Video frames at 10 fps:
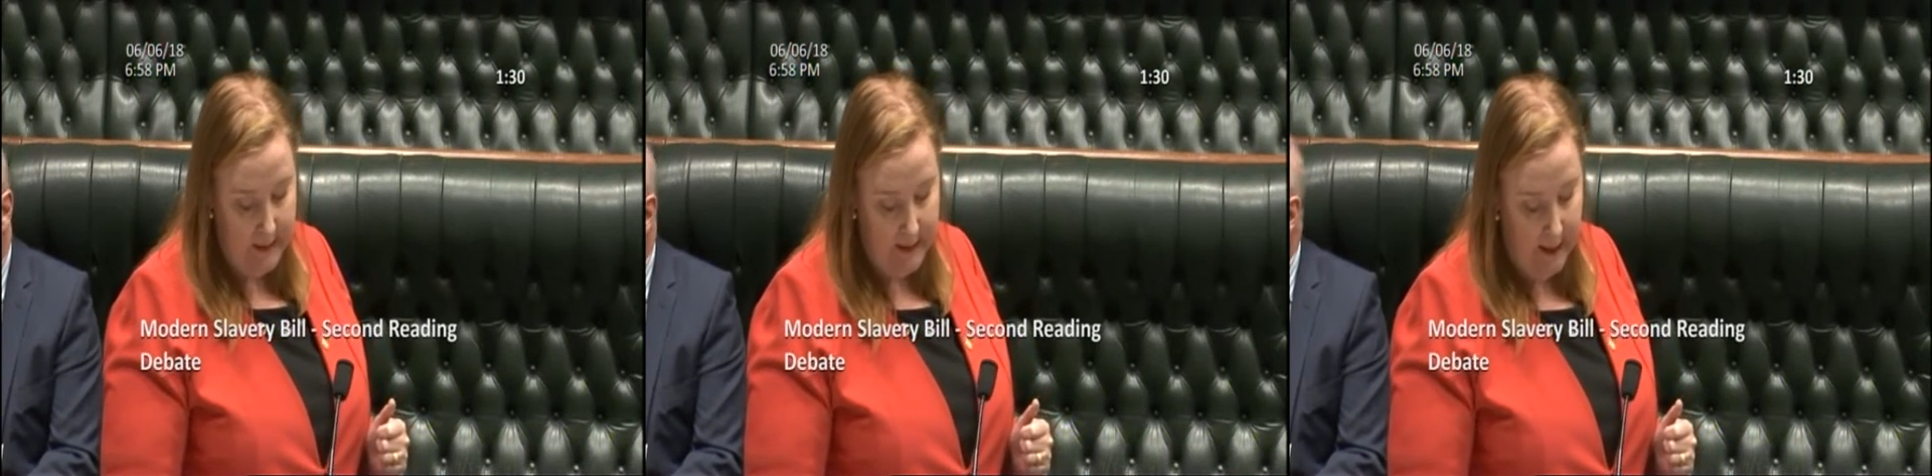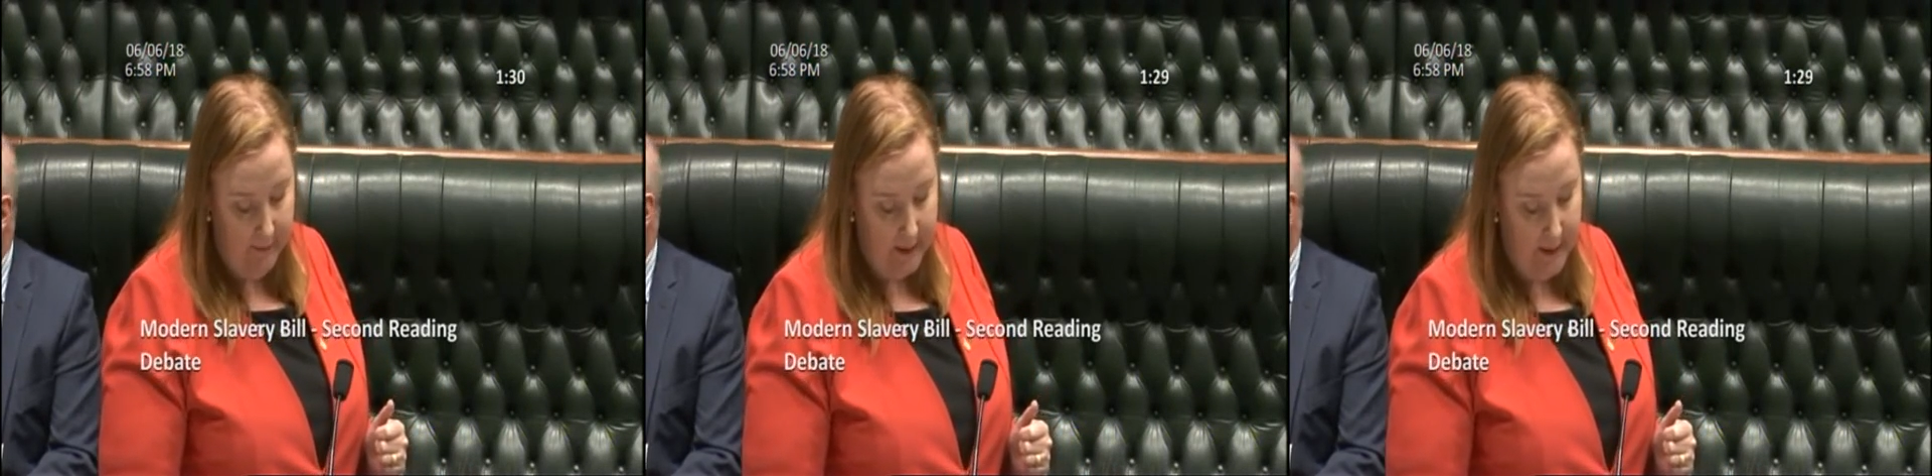in
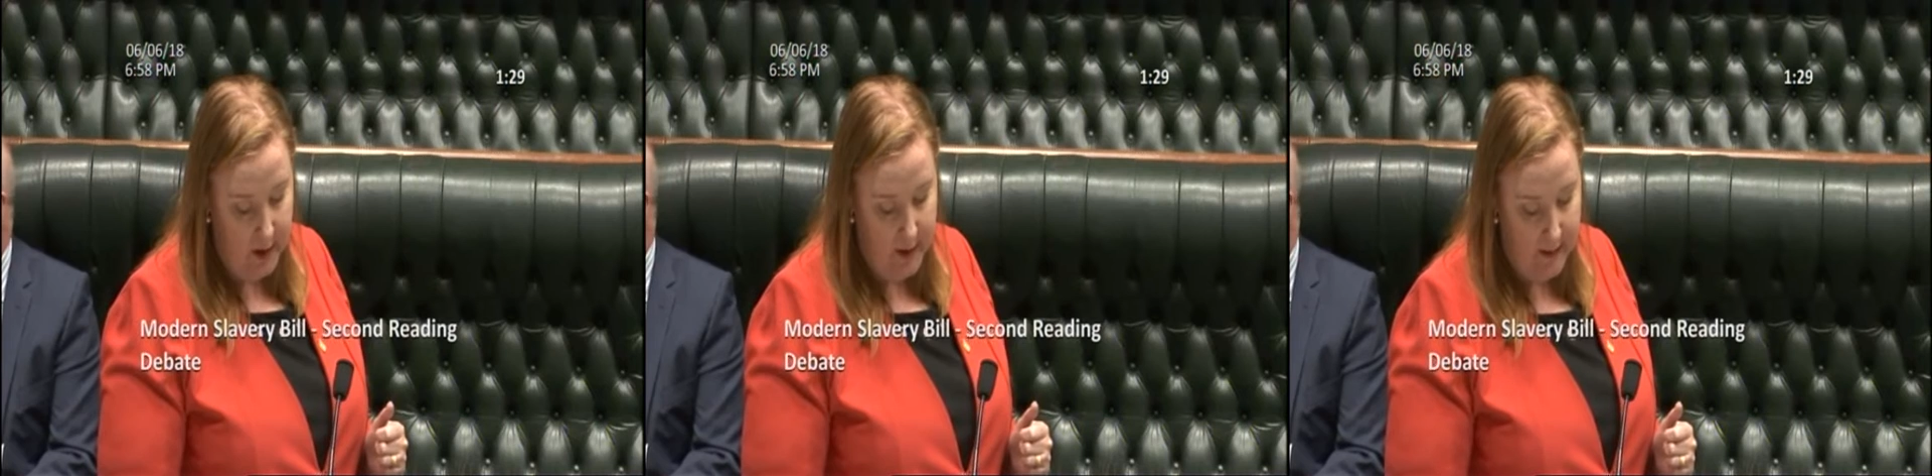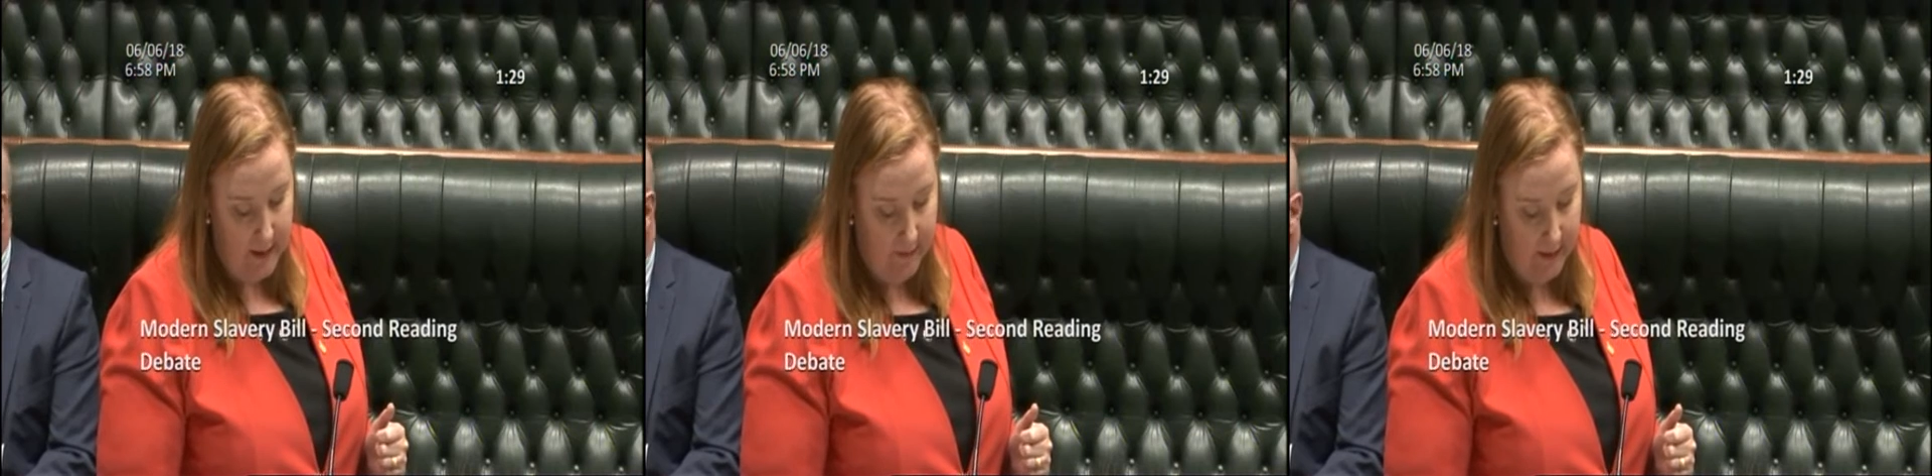slave
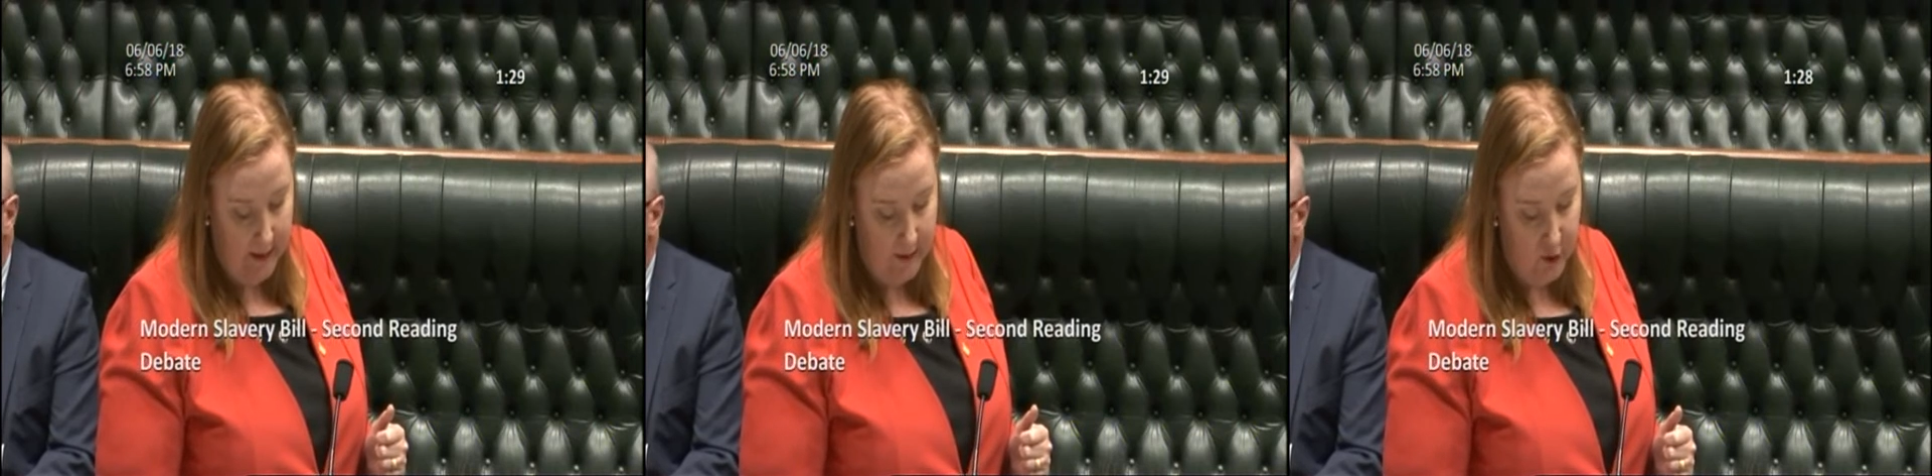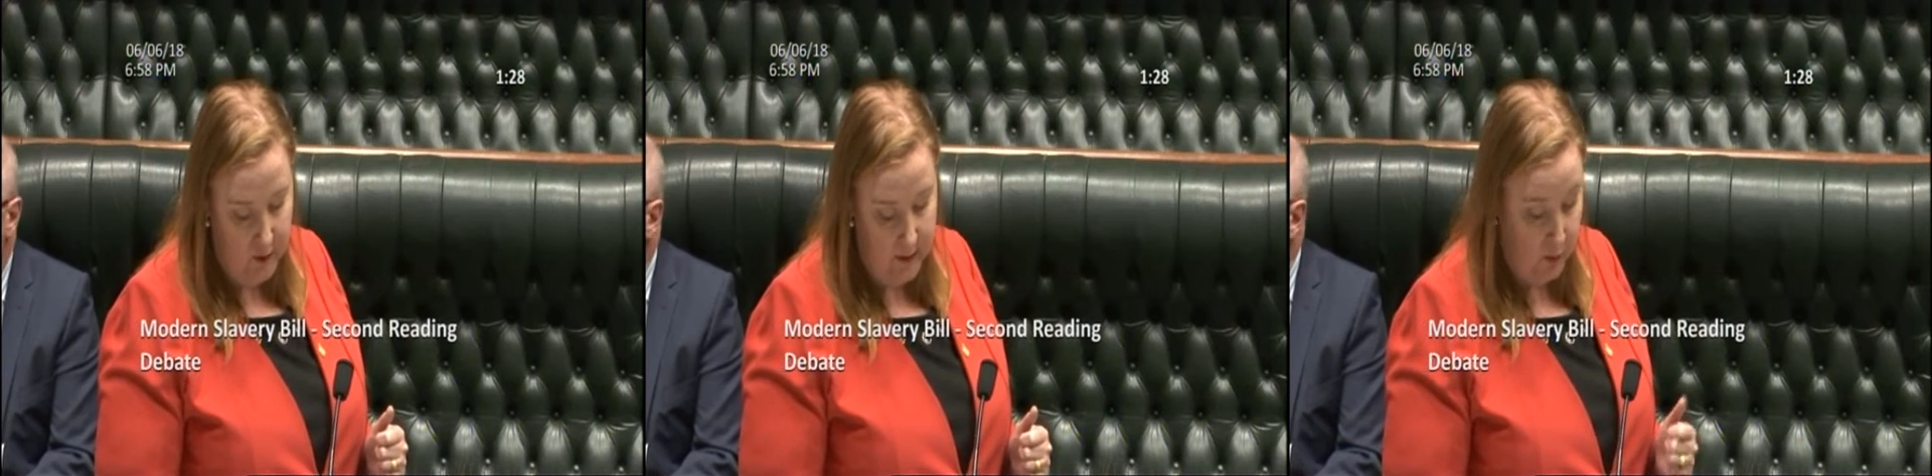conditions in other
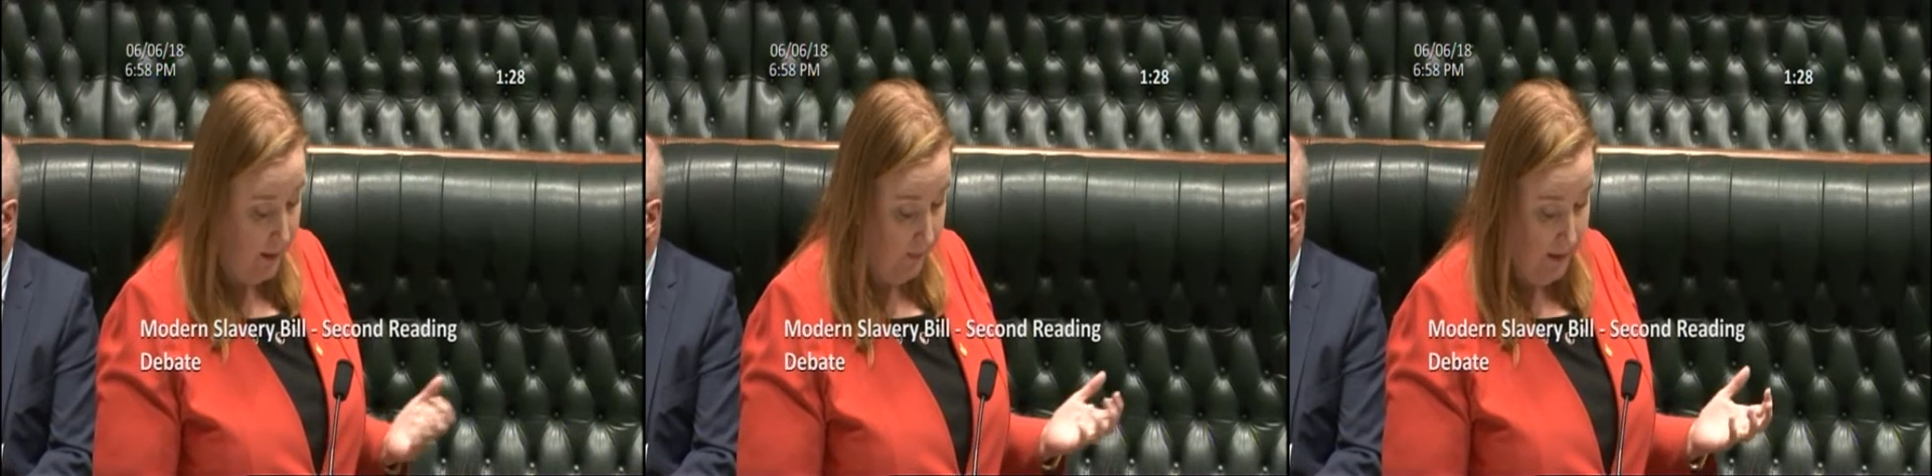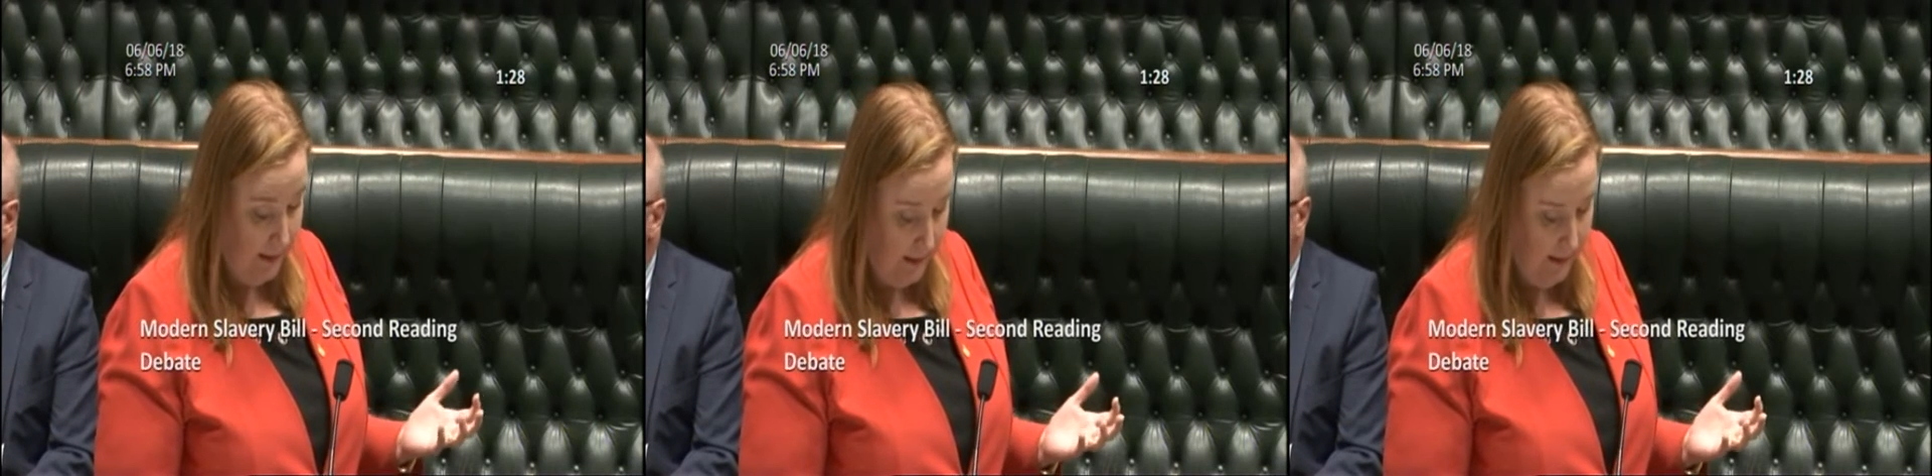countries or
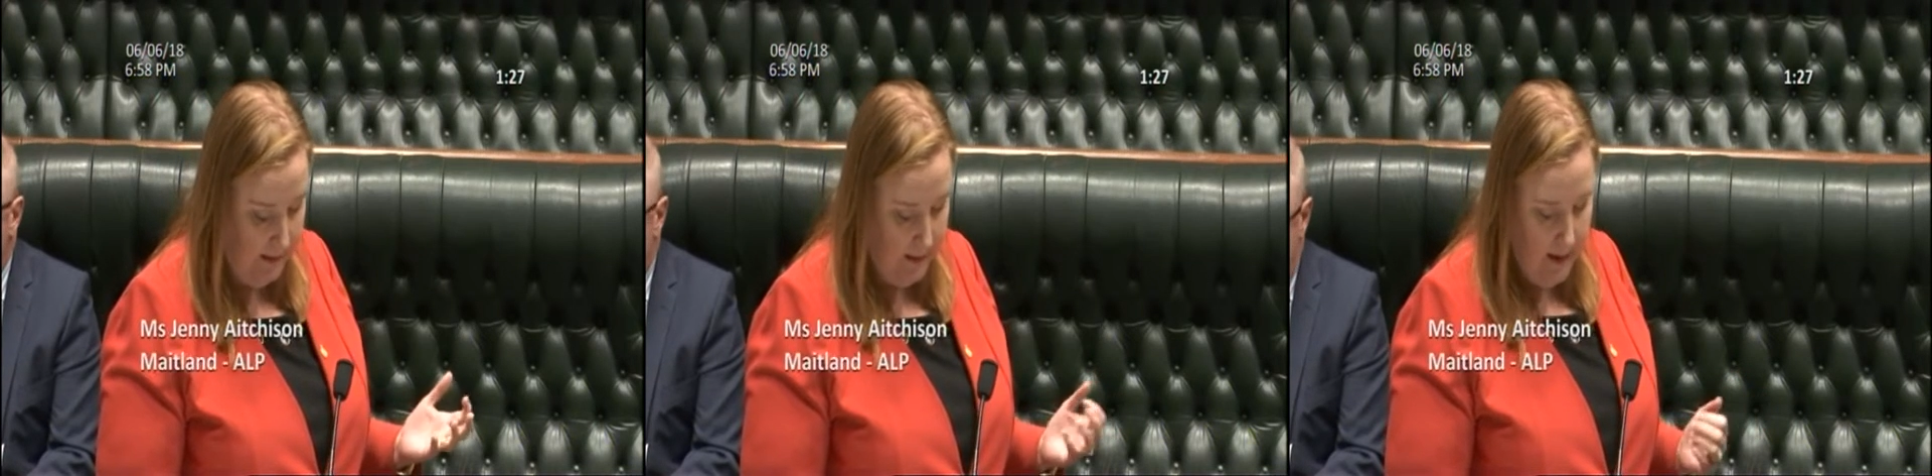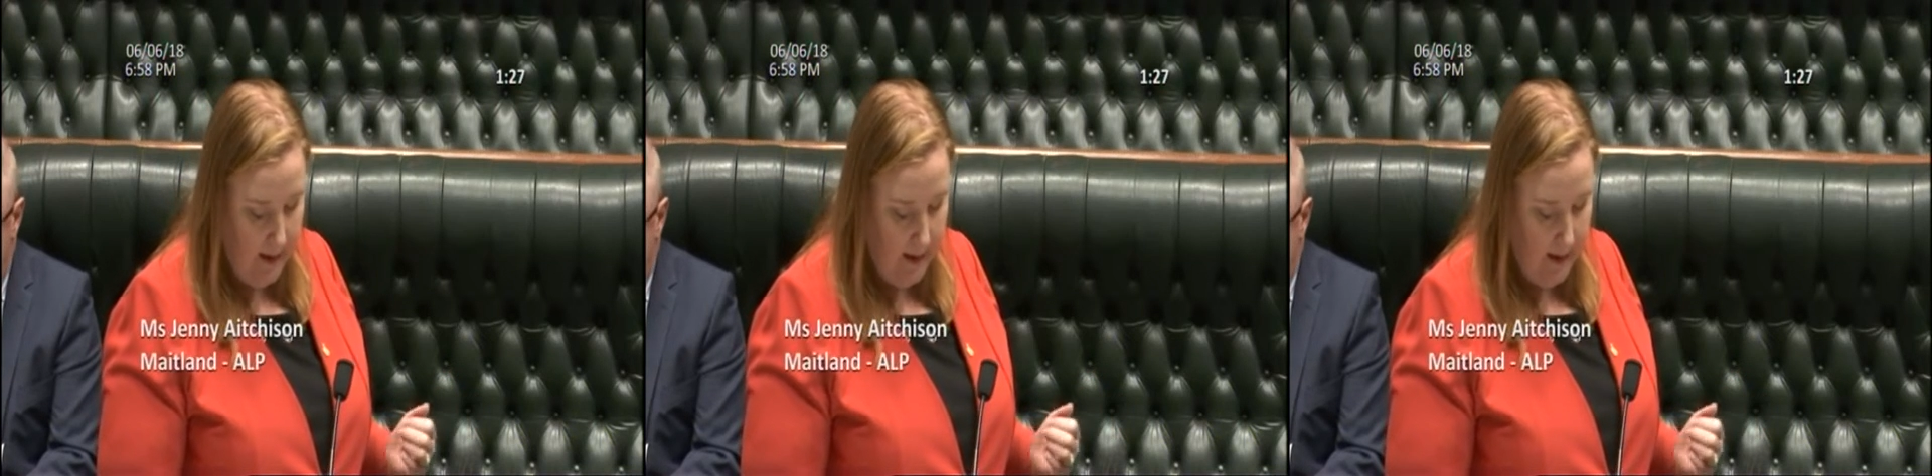even here.